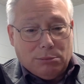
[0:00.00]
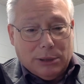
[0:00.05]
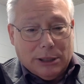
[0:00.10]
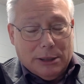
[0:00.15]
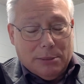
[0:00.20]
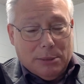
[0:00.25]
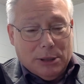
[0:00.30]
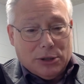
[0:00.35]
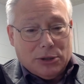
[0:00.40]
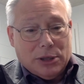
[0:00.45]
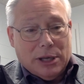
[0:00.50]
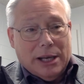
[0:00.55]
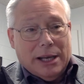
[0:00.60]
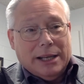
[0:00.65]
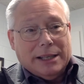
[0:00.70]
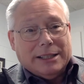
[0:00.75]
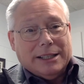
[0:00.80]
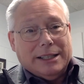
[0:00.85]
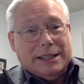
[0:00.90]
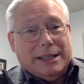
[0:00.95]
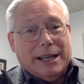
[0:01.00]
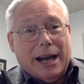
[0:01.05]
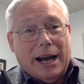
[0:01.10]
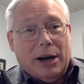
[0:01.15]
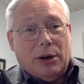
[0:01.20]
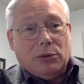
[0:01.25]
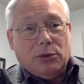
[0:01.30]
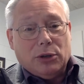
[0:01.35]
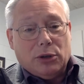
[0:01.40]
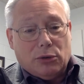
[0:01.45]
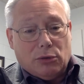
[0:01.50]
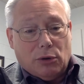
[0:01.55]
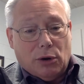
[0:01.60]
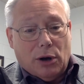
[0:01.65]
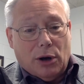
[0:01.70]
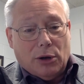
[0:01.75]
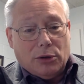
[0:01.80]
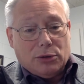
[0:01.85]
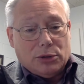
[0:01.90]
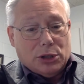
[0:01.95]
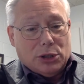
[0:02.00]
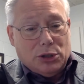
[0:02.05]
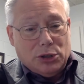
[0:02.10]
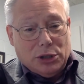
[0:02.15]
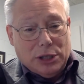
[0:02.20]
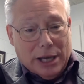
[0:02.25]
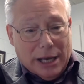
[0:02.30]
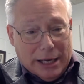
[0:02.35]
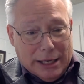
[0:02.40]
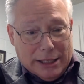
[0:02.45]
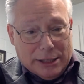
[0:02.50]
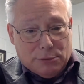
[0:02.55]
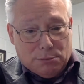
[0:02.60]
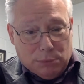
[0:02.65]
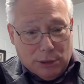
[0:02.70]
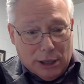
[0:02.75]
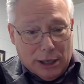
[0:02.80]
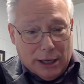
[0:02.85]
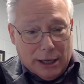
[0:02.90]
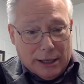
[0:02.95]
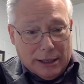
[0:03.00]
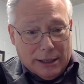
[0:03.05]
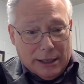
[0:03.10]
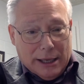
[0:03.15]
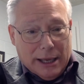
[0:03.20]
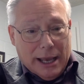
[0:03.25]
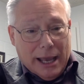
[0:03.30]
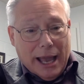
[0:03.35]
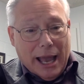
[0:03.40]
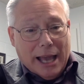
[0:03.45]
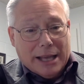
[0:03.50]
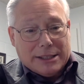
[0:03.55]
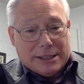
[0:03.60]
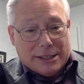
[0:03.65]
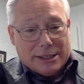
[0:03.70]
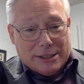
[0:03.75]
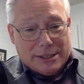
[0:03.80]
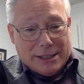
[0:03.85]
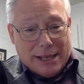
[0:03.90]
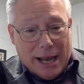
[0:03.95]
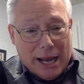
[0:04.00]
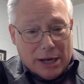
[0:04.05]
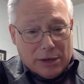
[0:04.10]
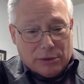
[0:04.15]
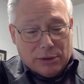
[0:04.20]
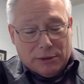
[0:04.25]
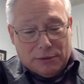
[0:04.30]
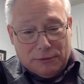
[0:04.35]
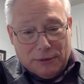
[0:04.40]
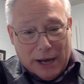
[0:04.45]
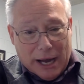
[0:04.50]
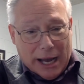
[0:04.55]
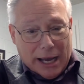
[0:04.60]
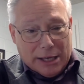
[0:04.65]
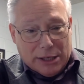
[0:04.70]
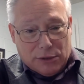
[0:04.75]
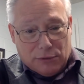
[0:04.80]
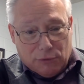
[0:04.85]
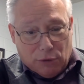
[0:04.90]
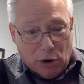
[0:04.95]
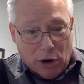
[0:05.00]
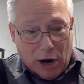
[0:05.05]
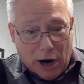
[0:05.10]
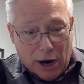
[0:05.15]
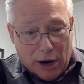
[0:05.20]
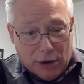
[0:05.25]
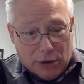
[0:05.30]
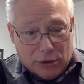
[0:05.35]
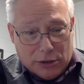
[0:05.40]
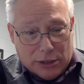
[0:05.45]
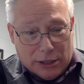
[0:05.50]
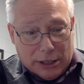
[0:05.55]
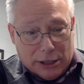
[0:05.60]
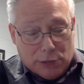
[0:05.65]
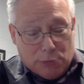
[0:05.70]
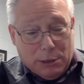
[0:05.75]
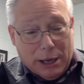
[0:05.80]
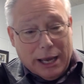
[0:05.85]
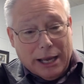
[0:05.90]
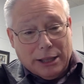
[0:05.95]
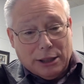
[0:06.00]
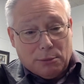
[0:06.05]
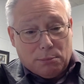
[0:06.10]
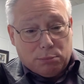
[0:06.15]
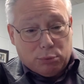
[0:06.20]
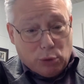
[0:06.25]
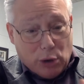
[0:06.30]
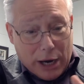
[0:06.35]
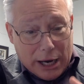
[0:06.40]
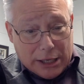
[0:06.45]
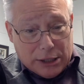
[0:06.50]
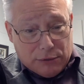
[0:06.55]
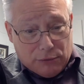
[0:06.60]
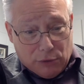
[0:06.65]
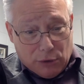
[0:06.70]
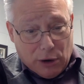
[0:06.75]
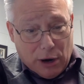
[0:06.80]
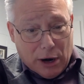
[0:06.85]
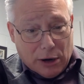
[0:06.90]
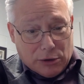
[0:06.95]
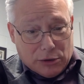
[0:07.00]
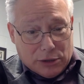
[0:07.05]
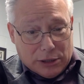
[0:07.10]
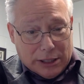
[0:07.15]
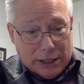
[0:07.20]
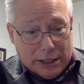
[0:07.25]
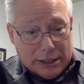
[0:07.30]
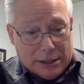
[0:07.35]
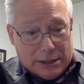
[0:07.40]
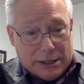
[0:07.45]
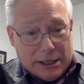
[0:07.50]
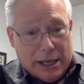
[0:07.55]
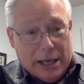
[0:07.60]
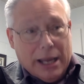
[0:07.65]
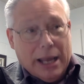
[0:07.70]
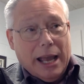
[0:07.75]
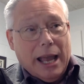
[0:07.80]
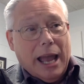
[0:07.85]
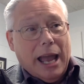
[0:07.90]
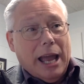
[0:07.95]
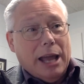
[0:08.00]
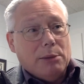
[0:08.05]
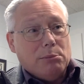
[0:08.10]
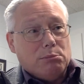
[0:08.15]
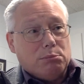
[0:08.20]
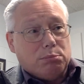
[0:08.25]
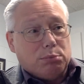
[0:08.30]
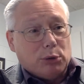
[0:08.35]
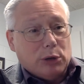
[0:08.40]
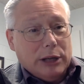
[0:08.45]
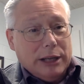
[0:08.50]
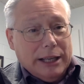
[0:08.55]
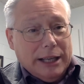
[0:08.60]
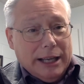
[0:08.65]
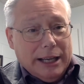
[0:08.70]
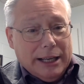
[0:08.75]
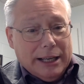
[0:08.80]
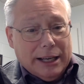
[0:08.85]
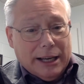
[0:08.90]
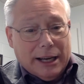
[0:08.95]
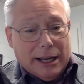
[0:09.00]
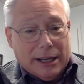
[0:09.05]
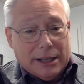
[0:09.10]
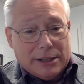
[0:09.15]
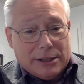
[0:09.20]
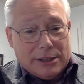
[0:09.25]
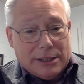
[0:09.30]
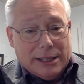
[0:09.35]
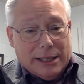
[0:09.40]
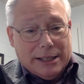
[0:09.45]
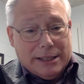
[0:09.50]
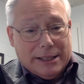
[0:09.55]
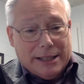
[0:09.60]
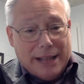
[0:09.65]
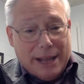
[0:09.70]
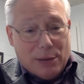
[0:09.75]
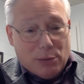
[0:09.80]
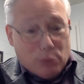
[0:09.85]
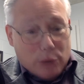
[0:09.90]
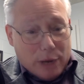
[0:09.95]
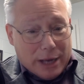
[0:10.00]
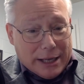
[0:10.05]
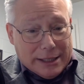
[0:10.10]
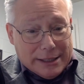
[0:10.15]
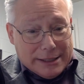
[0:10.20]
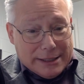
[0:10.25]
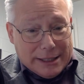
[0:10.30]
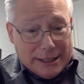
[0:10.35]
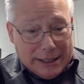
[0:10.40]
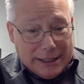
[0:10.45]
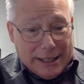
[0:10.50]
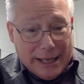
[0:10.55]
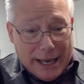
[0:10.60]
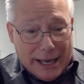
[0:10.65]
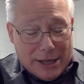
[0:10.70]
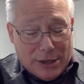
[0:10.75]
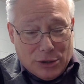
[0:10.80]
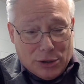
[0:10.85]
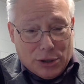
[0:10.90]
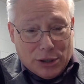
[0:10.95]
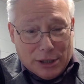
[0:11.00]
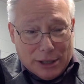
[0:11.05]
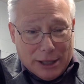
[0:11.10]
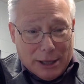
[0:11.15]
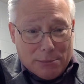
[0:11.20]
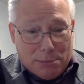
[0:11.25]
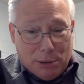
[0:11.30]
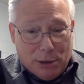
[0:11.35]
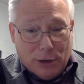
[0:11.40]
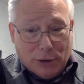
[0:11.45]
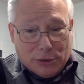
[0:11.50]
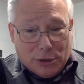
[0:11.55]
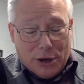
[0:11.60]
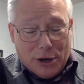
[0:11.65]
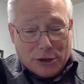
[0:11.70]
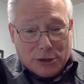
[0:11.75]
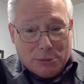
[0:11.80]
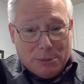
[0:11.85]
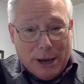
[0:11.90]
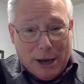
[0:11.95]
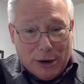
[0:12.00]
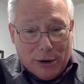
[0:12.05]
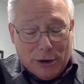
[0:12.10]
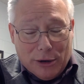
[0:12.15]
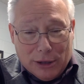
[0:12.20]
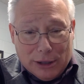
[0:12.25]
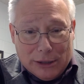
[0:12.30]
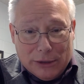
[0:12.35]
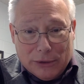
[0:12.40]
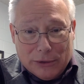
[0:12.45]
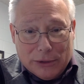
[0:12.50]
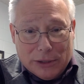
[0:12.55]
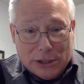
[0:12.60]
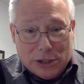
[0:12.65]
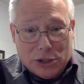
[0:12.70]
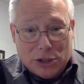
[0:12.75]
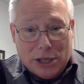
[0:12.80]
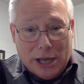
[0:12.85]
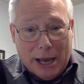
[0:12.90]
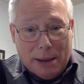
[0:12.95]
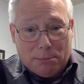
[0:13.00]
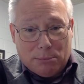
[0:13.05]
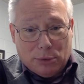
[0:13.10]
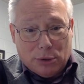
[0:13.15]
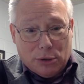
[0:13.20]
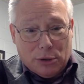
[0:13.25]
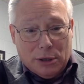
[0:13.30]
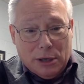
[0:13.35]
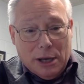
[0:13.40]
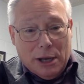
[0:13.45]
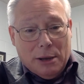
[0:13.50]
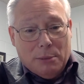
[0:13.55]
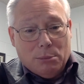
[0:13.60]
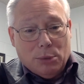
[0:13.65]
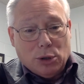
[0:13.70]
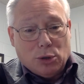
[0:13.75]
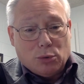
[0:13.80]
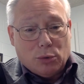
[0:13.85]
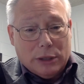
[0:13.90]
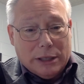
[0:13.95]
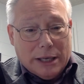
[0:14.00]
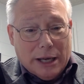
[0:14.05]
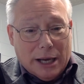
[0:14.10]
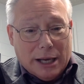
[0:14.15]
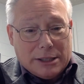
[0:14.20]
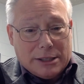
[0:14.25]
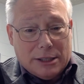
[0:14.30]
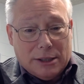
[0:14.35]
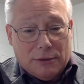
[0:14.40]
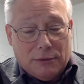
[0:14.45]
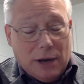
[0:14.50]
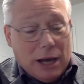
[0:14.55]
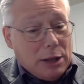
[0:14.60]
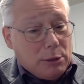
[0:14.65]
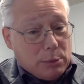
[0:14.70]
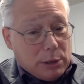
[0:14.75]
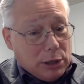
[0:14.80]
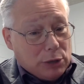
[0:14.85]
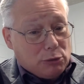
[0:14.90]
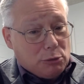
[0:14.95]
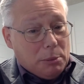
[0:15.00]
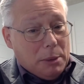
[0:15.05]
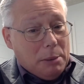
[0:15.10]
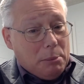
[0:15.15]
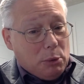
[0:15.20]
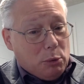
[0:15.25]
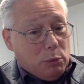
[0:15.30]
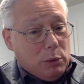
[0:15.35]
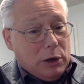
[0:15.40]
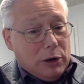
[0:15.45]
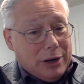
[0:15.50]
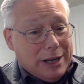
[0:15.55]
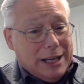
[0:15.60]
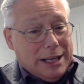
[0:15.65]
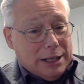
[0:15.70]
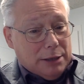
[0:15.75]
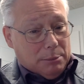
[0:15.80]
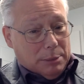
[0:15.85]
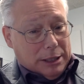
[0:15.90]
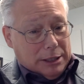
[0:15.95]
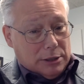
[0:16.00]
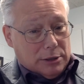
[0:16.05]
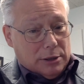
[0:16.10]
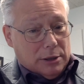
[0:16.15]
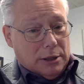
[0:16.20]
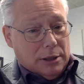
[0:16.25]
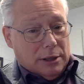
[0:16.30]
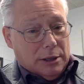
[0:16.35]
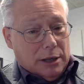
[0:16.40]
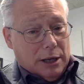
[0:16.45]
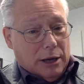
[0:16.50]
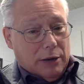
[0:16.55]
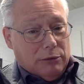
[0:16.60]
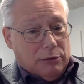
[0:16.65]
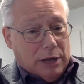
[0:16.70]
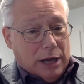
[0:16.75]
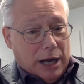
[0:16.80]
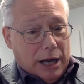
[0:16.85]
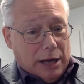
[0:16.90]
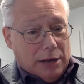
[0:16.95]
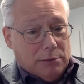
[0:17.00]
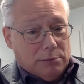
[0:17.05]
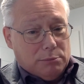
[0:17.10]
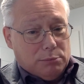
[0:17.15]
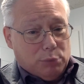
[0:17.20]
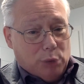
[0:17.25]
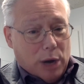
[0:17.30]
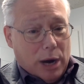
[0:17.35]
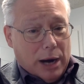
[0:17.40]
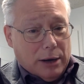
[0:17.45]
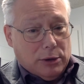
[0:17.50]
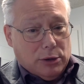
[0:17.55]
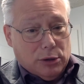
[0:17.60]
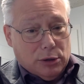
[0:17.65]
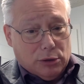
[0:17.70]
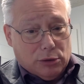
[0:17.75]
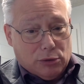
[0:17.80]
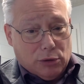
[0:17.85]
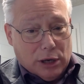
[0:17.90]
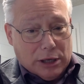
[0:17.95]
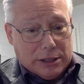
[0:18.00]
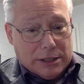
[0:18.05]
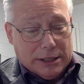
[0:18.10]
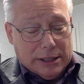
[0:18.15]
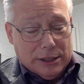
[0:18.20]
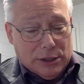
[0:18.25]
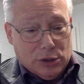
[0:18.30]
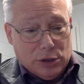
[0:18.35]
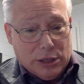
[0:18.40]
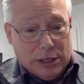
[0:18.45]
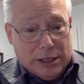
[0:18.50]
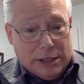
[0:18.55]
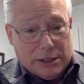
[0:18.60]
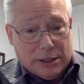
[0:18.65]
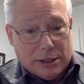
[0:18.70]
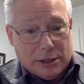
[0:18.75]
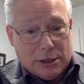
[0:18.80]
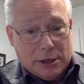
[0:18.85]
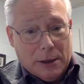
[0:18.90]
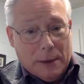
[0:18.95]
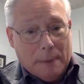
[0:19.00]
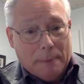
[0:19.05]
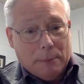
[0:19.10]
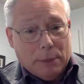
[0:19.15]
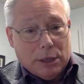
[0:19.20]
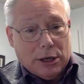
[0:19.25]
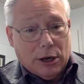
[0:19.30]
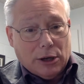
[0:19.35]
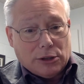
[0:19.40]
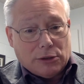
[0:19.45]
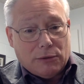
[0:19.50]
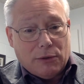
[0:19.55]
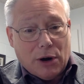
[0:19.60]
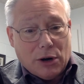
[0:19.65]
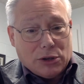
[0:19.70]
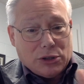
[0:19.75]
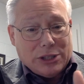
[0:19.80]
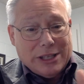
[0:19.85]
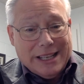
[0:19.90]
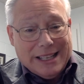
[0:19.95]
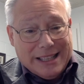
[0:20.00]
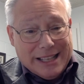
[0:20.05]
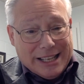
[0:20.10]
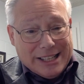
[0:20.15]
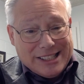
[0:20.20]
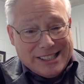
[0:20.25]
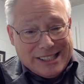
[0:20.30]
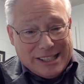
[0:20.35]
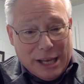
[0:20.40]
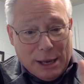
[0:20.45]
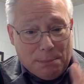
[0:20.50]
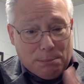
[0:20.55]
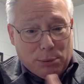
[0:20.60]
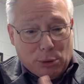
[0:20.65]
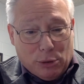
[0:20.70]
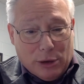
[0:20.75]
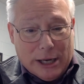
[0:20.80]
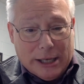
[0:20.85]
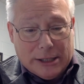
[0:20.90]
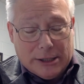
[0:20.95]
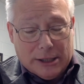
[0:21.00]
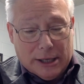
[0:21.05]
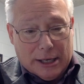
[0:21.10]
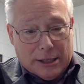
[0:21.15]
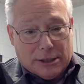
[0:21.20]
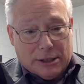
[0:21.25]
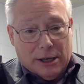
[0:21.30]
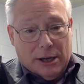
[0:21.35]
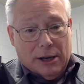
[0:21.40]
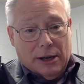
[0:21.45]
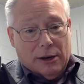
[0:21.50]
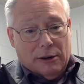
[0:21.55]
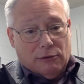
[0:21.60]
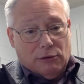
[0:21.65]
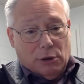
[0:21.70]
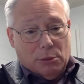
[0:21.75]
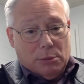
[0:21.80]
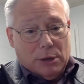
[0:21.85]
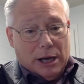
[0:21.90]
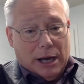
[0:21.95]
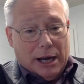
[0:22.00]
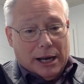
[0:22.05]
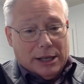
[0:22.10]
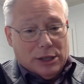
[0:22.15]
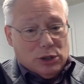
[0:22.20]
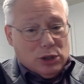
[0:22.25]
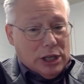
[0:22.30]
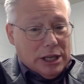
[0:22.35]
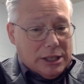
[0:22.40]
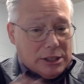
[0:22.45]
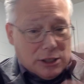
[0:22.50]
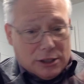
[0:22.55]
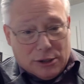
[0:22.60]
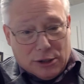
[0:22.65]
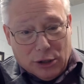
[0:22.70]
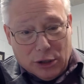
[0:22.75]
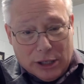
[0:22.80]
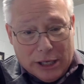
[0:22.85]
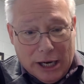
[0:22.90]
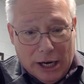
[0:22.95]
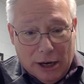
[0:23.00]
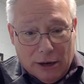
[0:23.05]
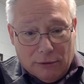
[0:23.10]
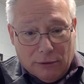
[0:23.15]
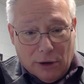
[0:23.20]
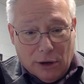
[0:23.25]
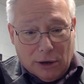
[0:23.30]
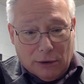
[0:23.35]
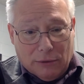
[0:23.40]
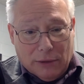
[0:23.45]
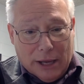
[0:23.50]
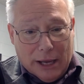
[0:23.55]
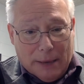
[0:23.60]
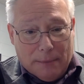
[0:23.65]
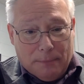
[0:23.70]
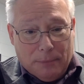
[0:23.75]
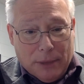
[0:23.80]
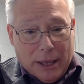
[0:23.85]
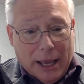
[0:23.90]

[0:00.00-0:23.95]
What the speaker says: blemish, to die on the cross, to shed his blood as the sacrifice for our sins, paying the price for our sins, and bringing us into that reconciliation that Paul talks about earlier in this chapter between us and the Father. Because remember, we're enemies of God prior to trusting in Jesus because of our sin that separates us from God. And Jesus took care of all of that.